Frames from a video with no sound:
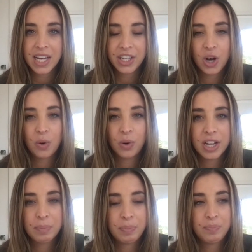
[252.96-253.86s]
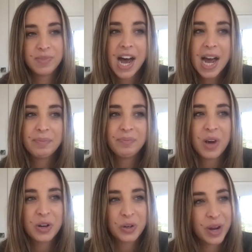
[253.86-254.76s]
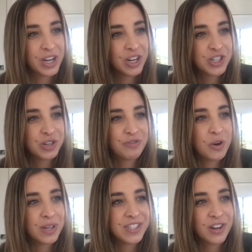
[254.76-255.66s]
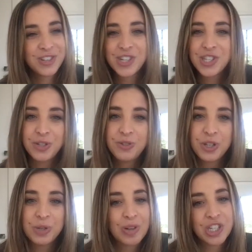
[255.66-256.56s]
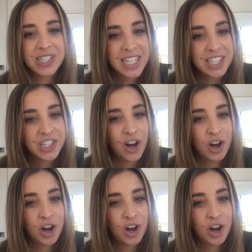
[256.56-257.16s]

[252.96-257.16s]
a lot of the time a creator should focus on just YouTube or just TikTok.